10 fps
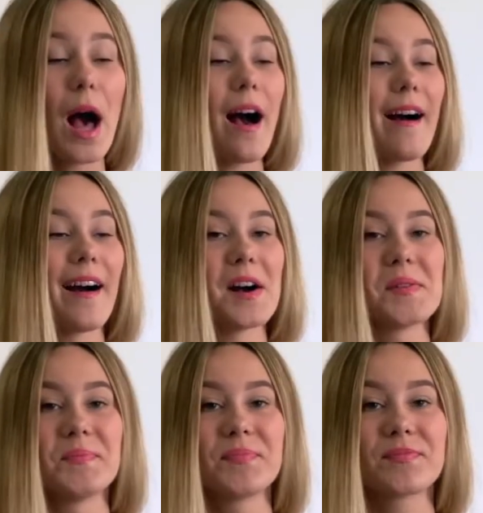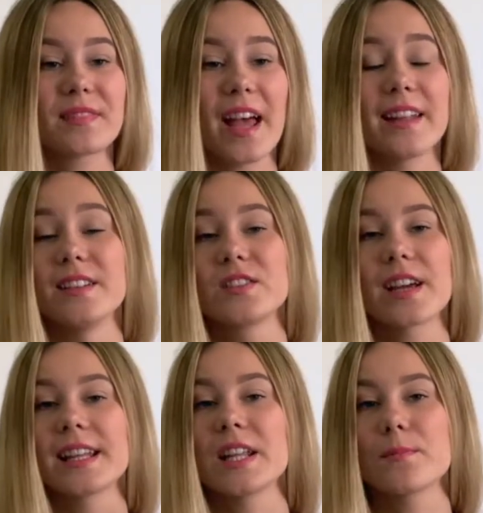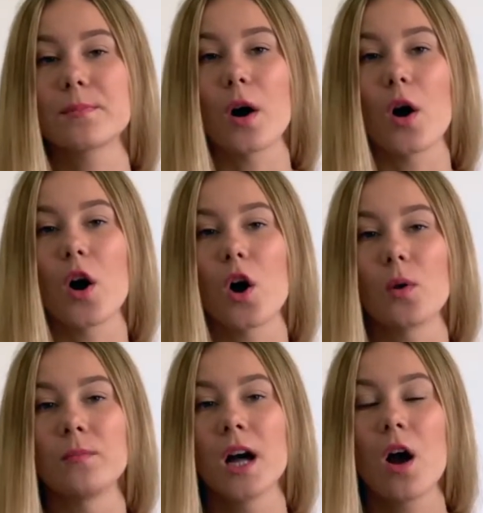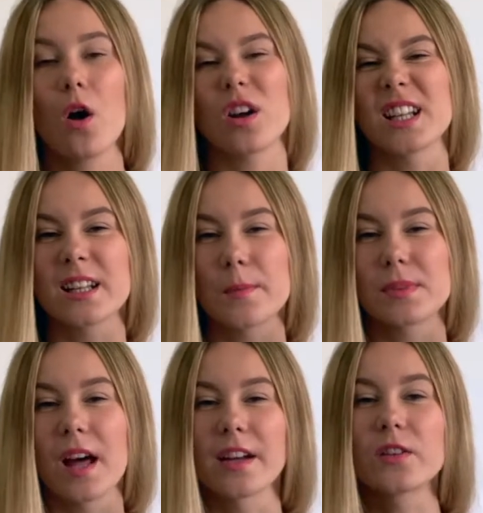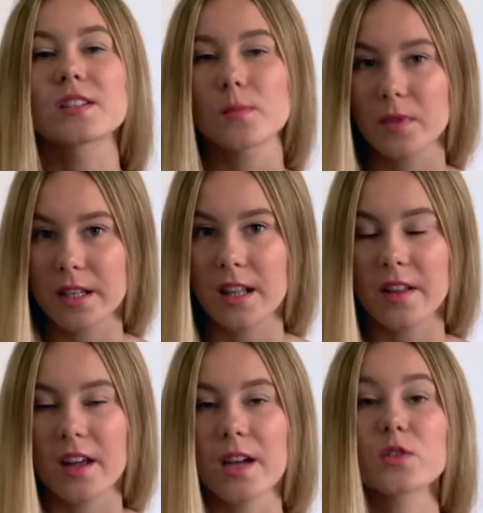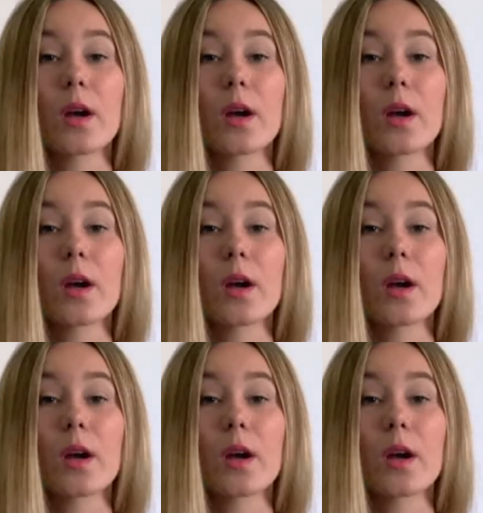and a lip balm or lip liner or something like that.